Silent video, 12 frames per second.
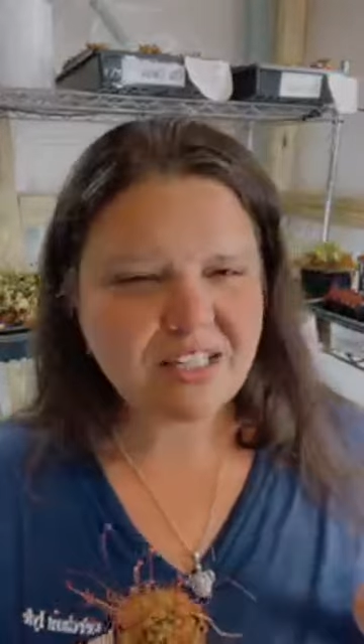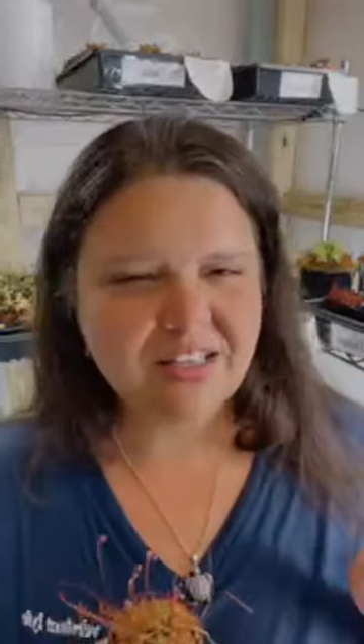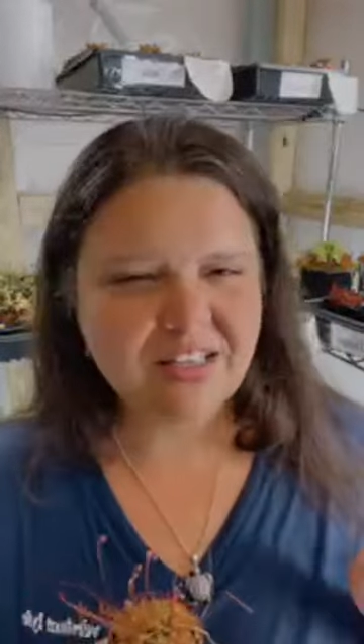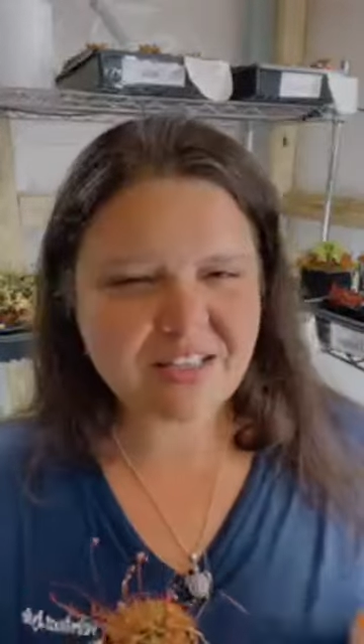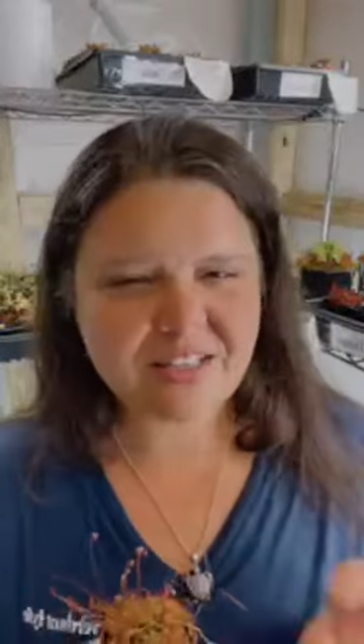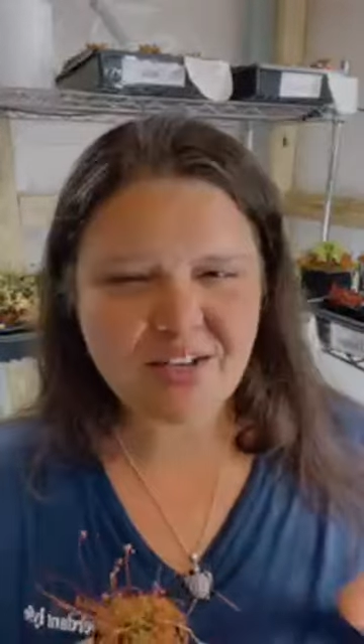
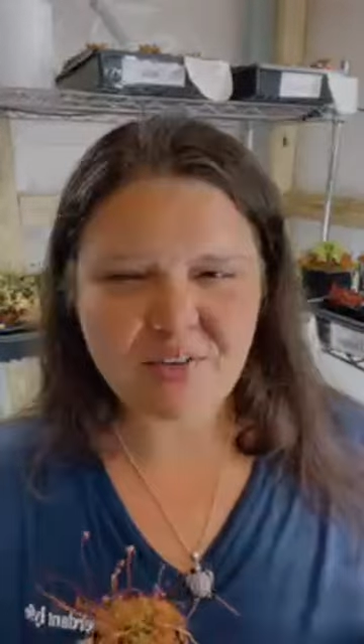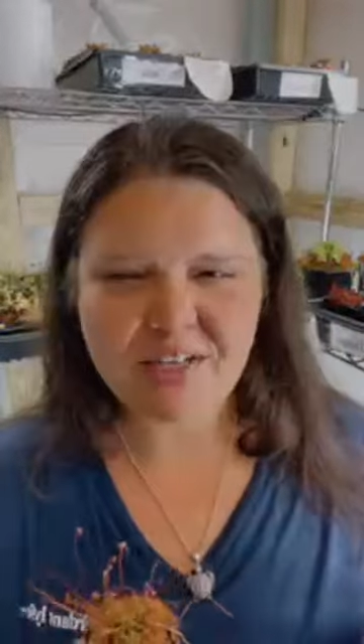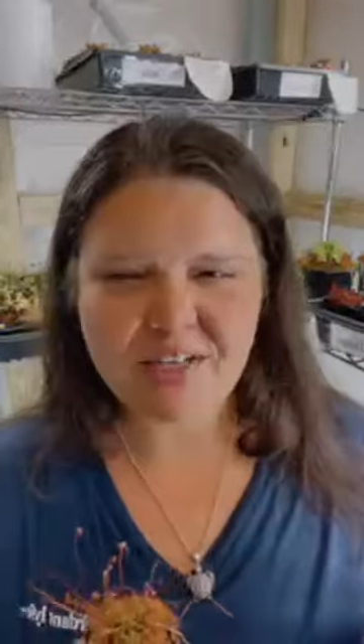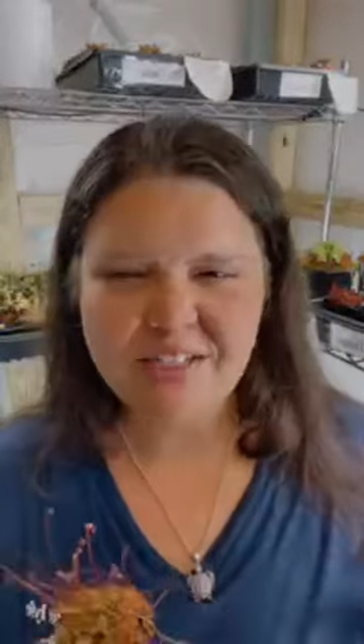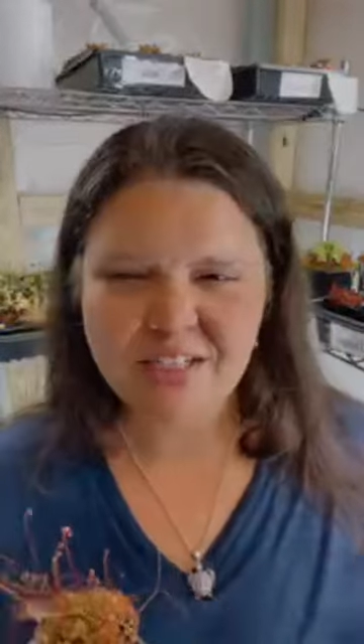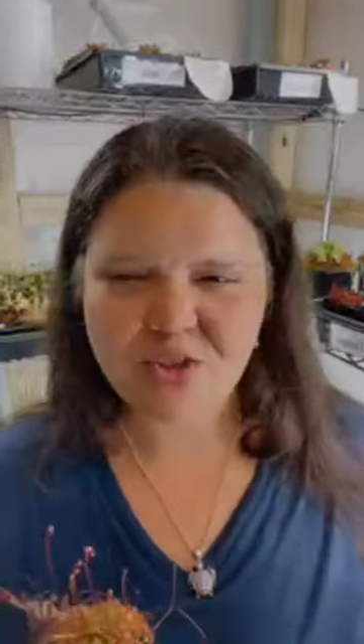this
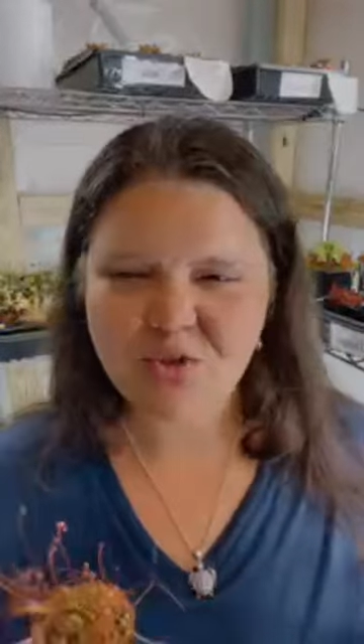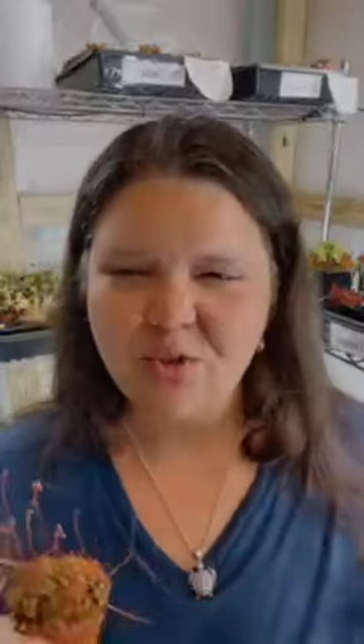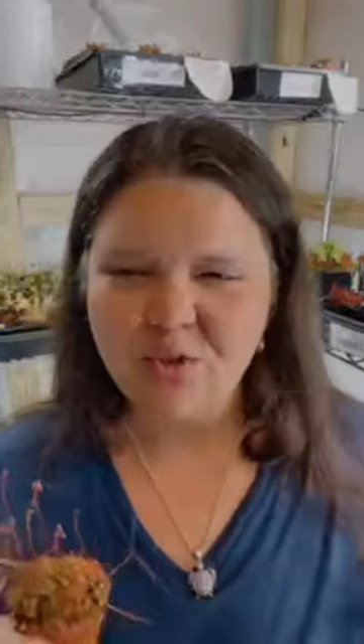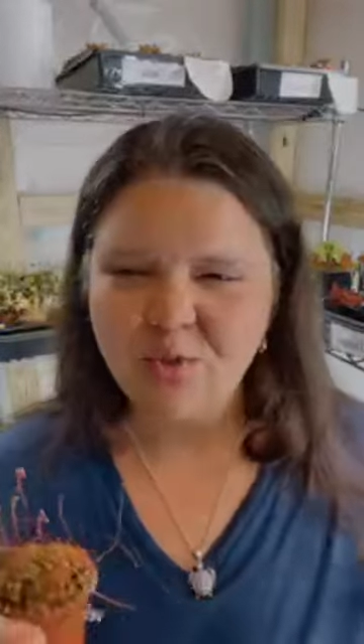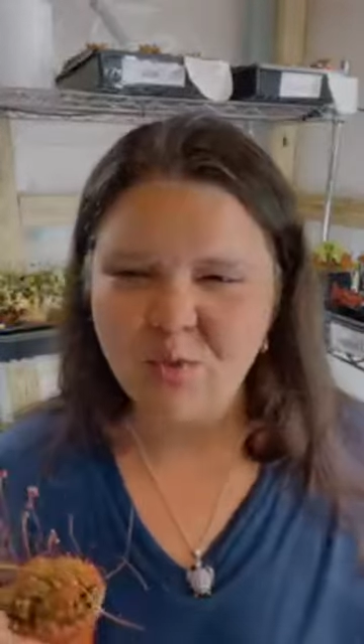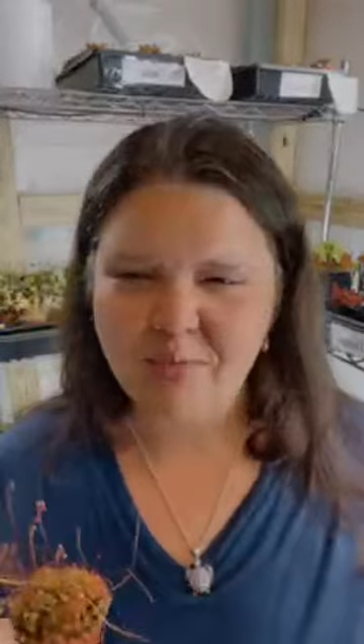
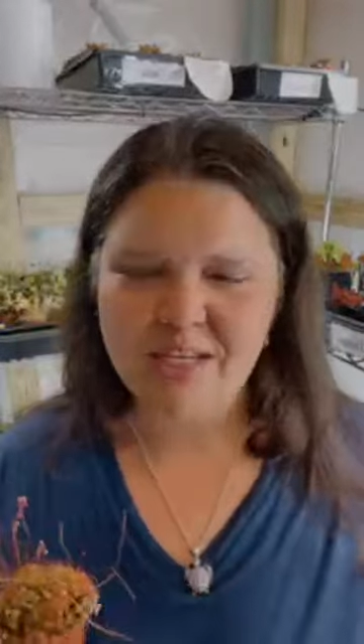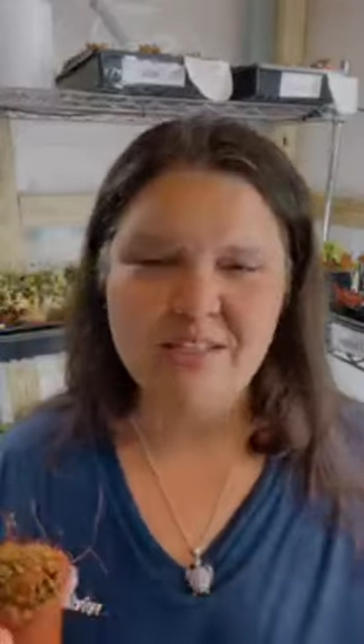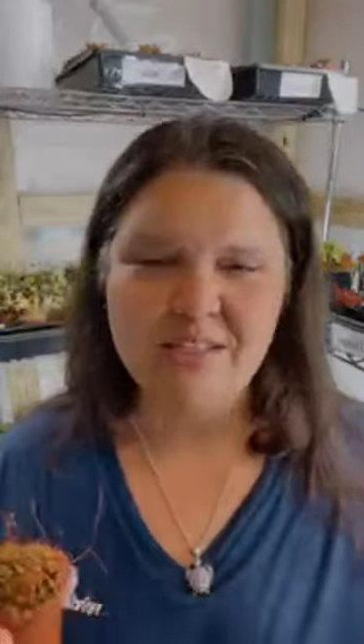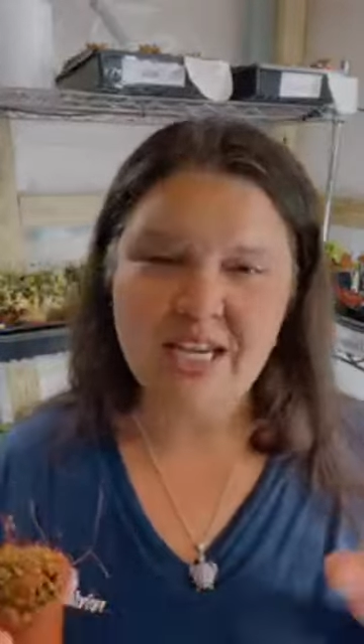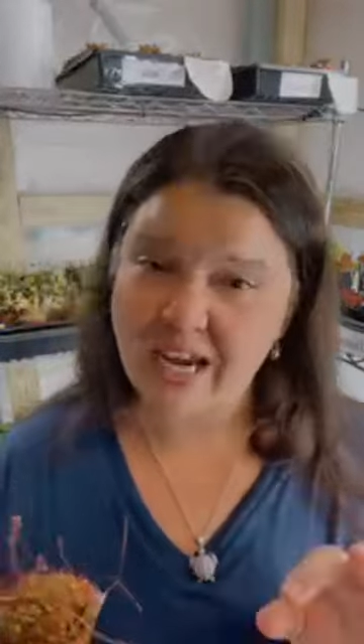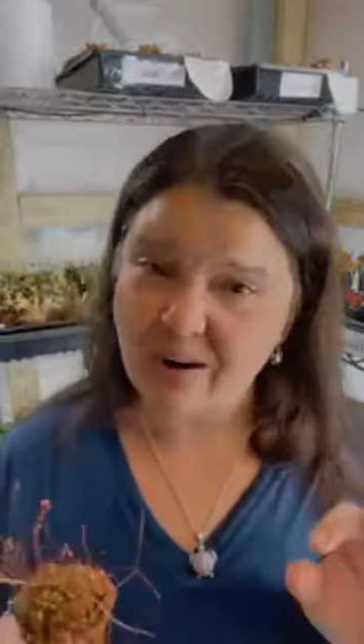76-year-old
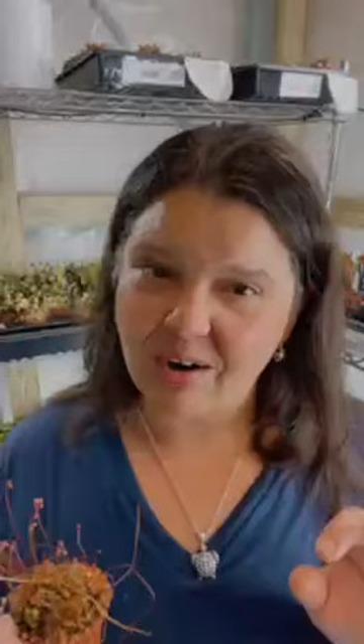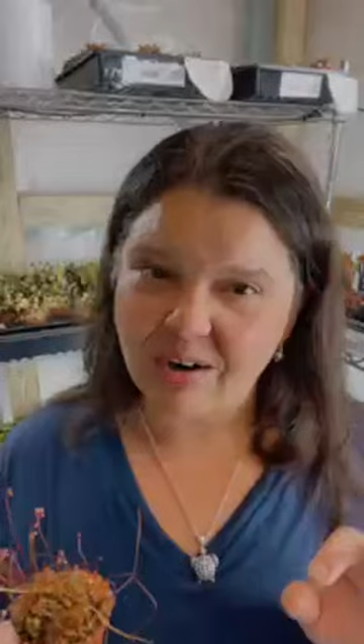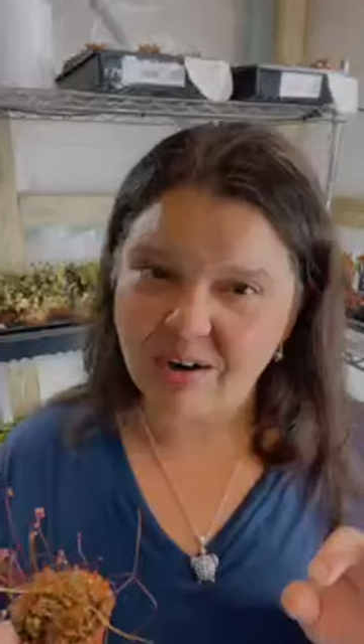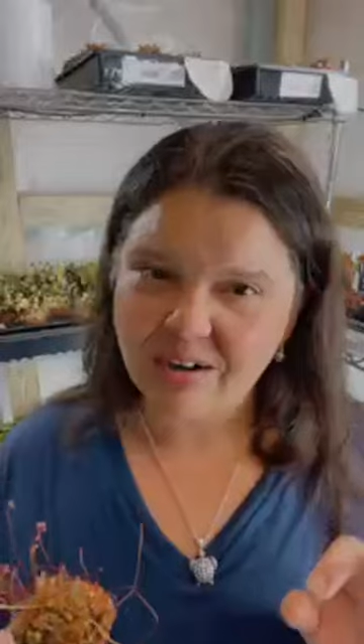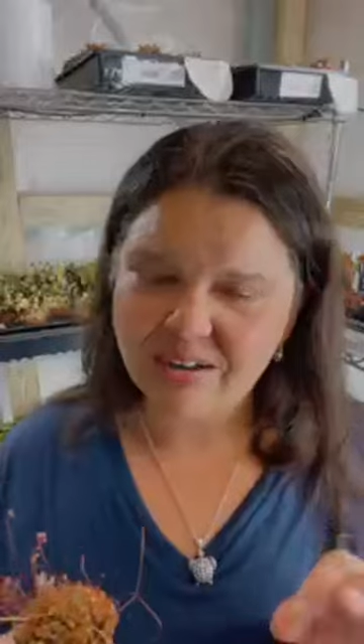woman's hair.